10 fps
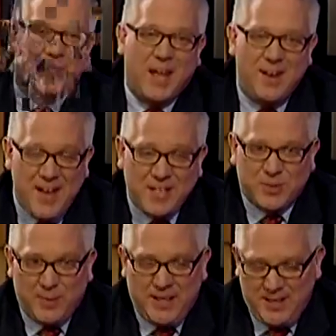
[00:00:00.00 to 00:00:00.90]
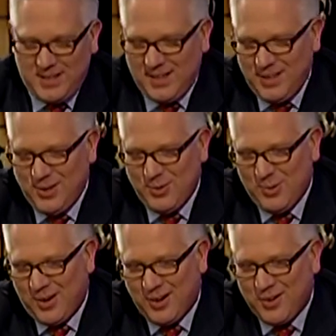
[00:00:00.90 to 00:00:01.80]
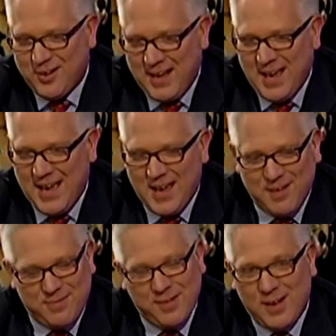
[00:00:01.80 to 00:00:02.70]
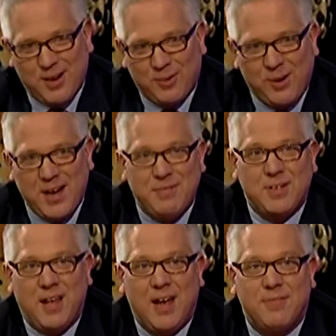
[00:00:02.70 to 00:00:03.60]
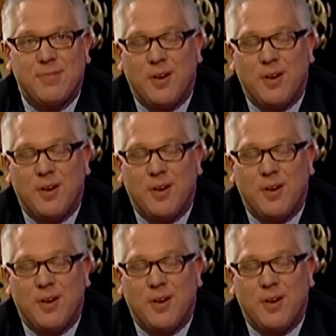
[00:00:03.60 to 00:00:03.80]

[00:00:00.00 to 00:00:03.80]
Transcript: Next week, you are going to have a ride of your life.